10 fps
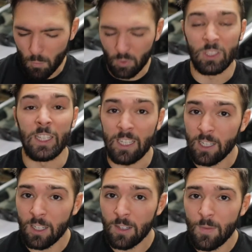
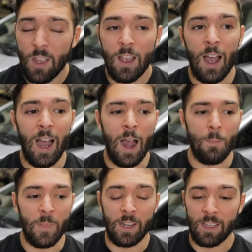linear,
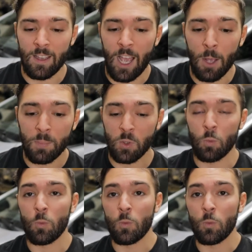and it helps